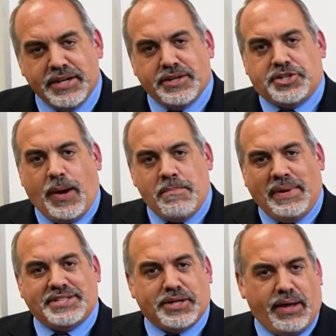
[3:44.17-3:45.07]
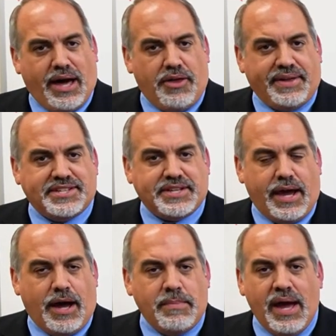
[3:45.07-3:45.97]
to a mental health
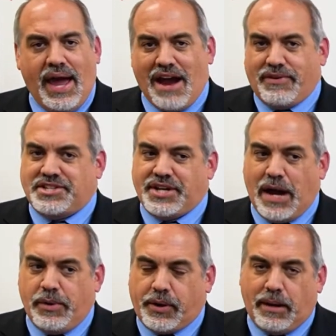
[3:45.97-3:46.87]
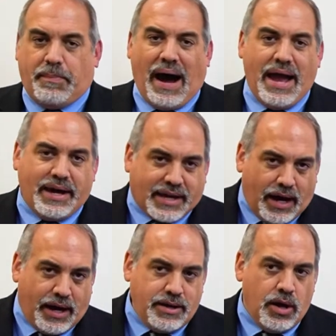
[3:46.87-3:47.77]
exam every time we go to buy a
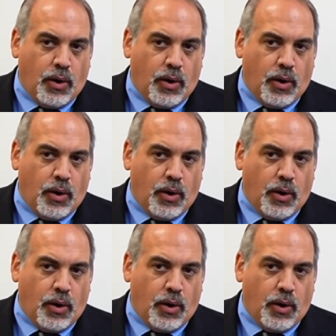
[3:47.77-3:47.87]
gun,